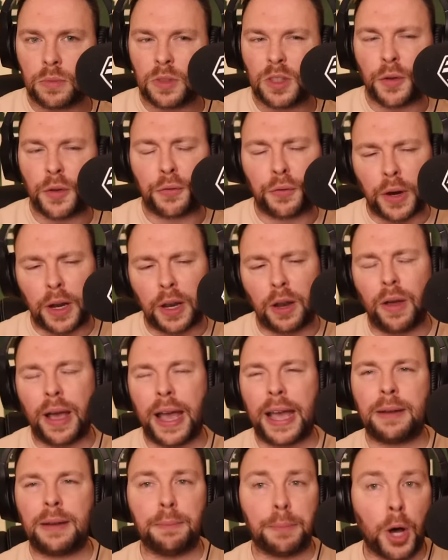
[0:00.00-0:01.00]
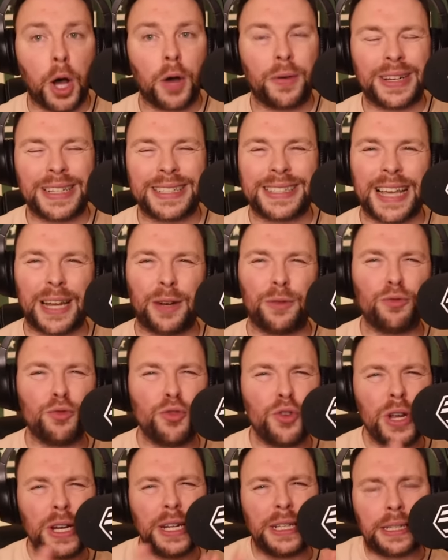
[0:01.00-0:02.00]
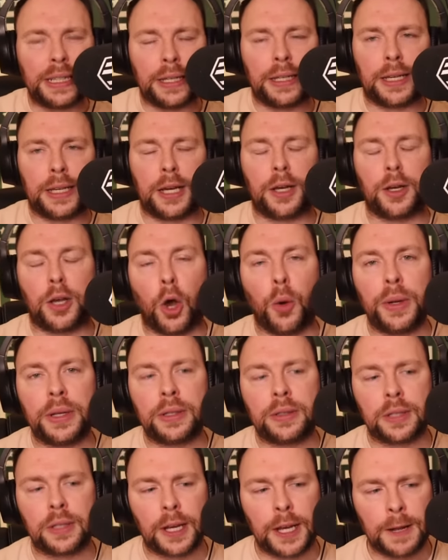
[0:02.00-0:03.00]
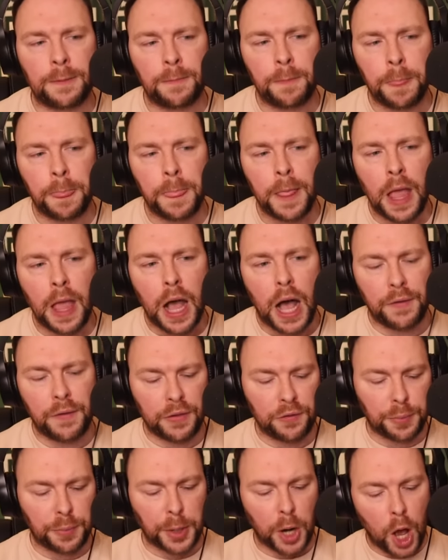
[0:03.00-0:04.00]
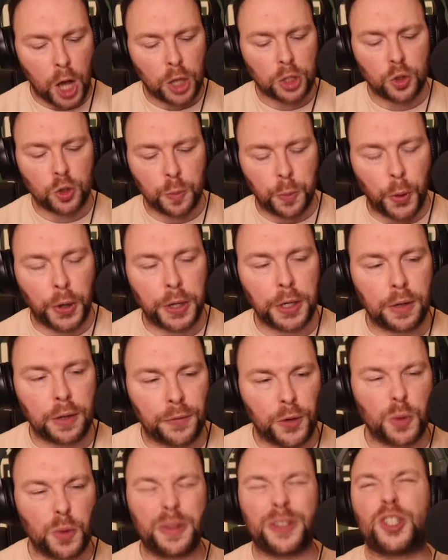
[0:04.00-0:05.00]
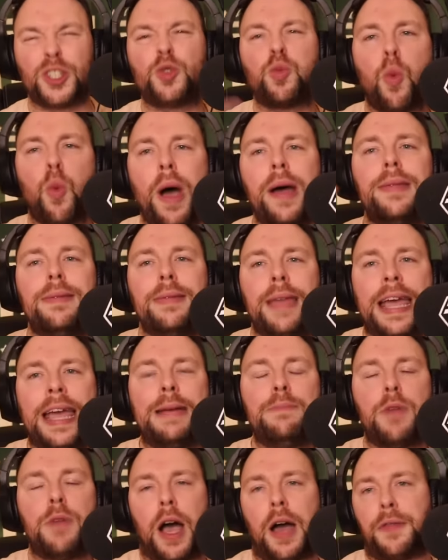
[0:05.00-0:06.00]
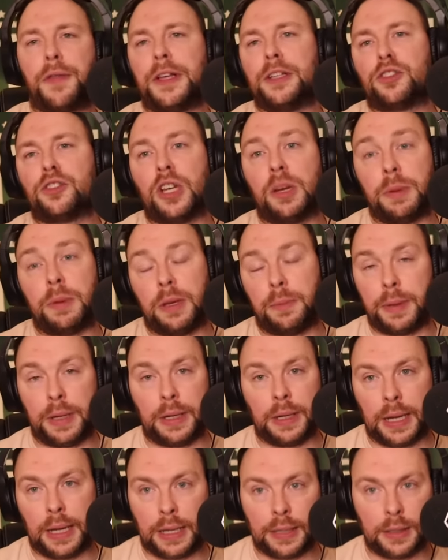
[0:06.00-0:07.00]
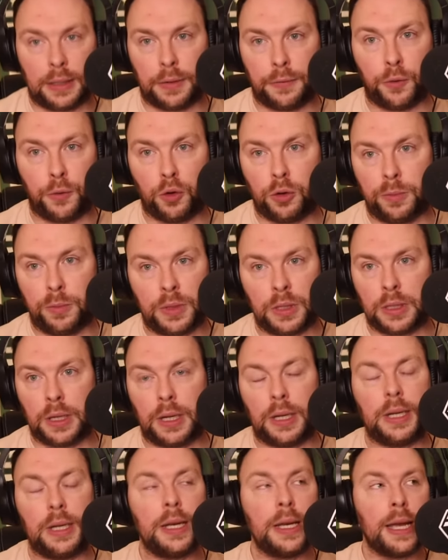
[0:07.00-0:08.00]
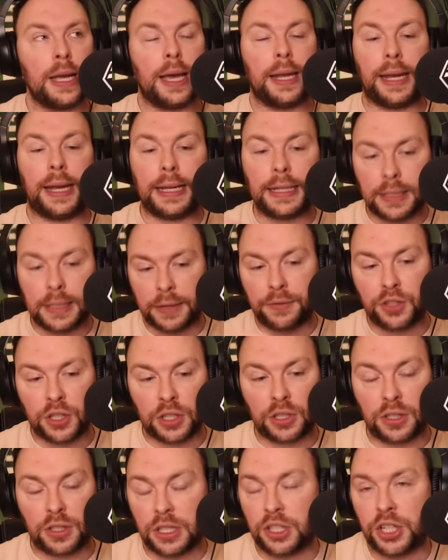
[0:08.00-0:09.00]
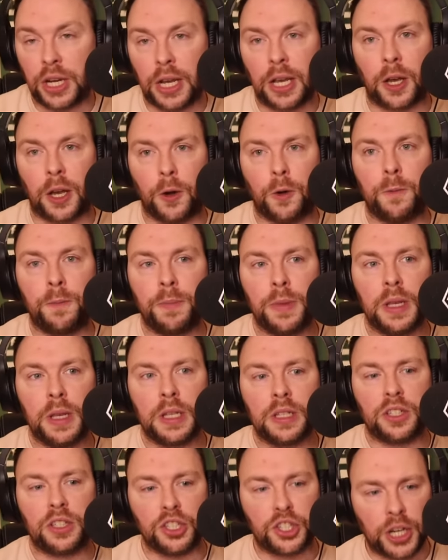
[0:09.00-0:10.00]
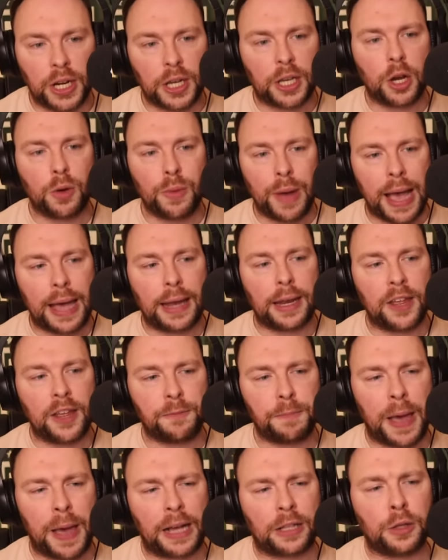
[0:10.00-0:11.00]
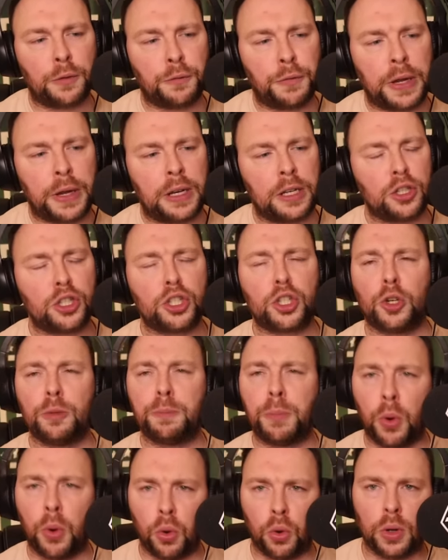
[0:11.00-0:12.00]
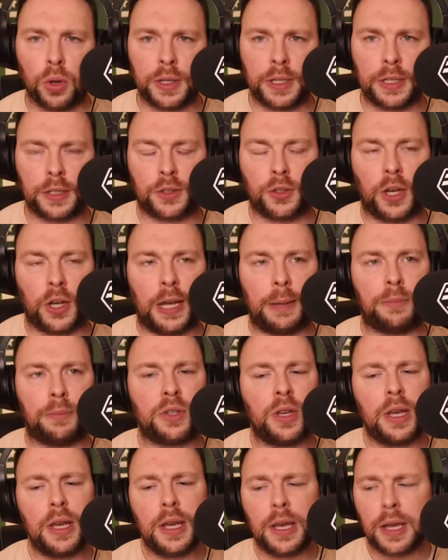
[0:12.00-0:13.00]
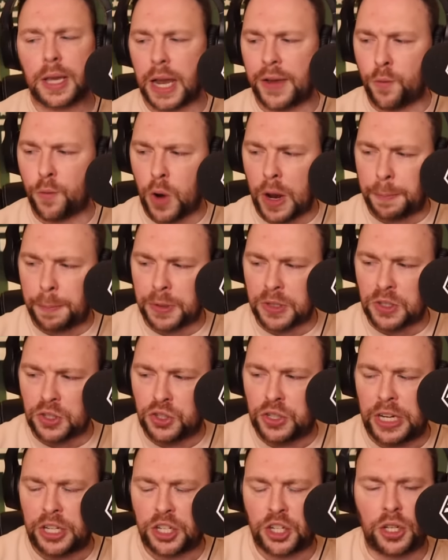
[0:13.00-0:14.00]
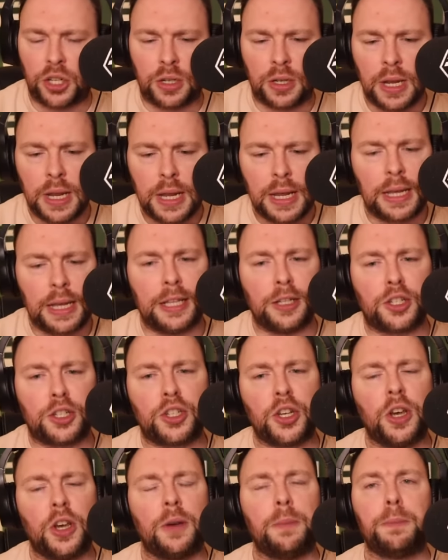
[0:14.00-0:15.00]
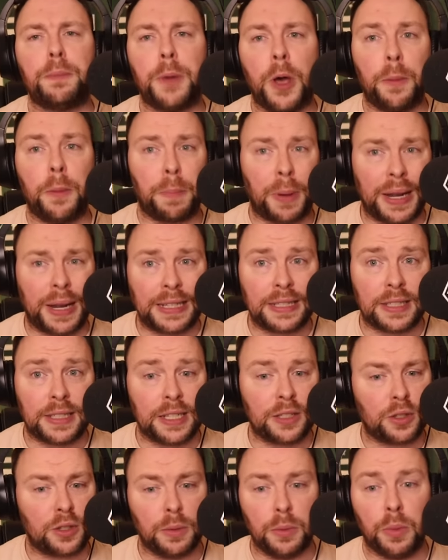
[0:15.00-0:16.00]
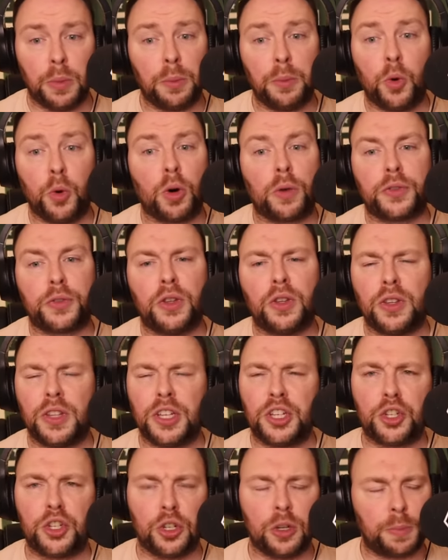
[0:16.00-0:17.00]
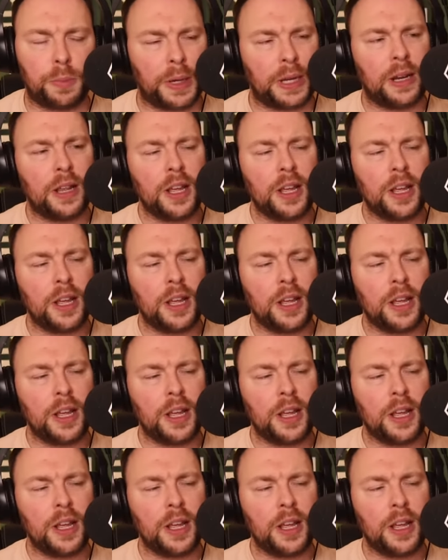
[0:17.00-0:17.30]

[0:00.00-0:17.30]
The front line, barring Salah, really didn't get going today. I think from an Arsenal point of view, there's just one name that I think is going to be a big negative for him today, and that is Zinchenko. Zinchenko at left back defended so poorly at times, gave away possession in certain places more often than he should have been.